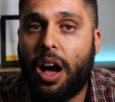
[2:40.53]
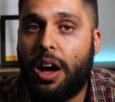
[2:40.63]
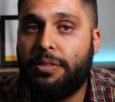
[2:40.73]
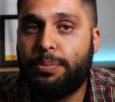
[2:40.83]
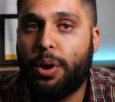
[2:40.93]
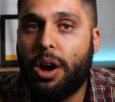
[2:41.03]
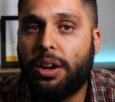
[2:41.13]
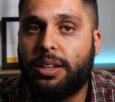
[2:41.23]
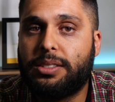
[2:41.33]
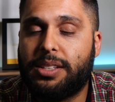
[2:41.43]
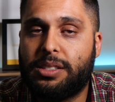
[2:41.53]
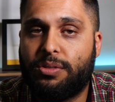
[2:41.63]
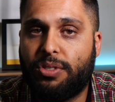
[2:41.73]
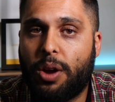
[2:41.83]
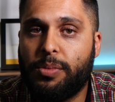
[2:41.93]
of products that's
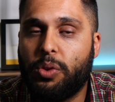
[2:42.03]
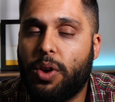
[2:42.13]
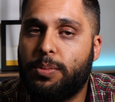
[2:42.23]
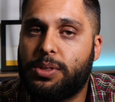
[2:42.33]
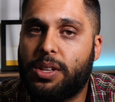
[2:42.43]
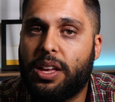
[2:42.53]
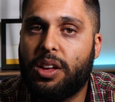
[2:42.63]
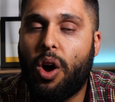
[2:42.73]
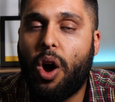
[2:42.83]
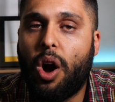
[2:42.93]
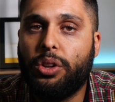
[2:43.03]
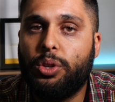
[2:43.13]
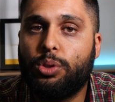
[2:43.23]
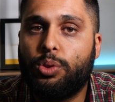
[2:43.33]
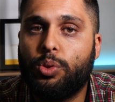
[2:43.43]
from your website
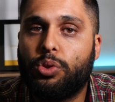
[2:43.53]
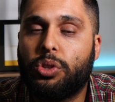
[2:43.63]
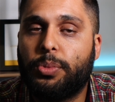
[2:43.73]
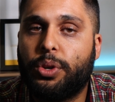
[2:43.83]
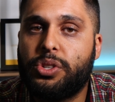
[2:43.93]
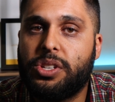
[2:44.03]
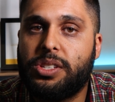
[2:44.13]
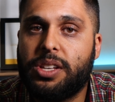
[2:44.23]
onto Google Merchant